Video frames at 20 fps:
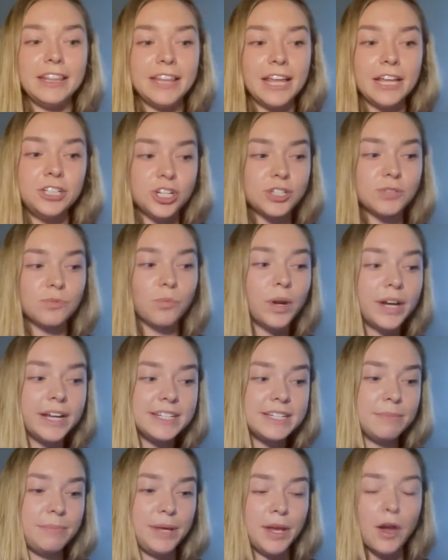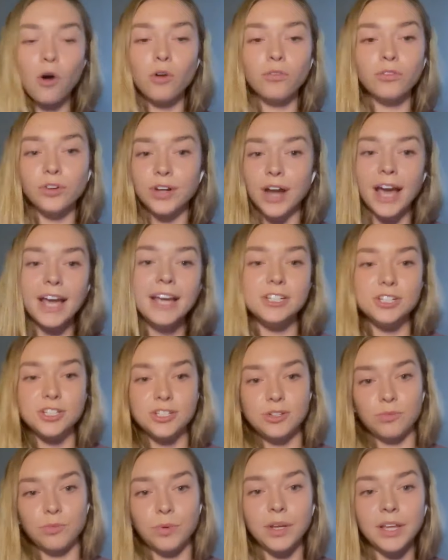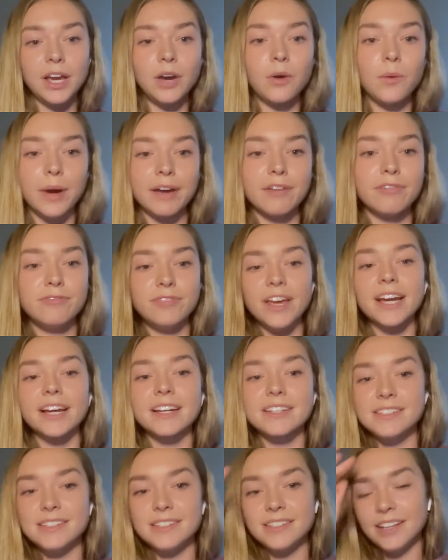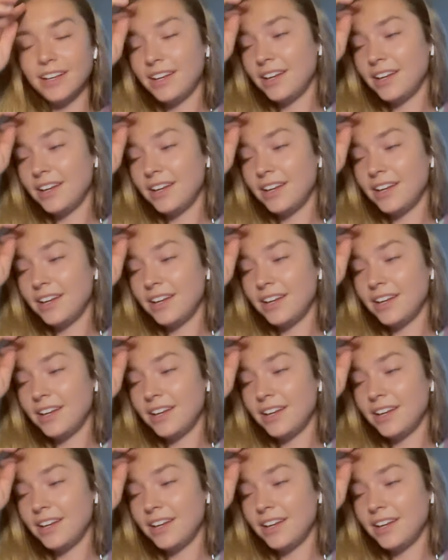they just want it to be overnight, just a really quick fix.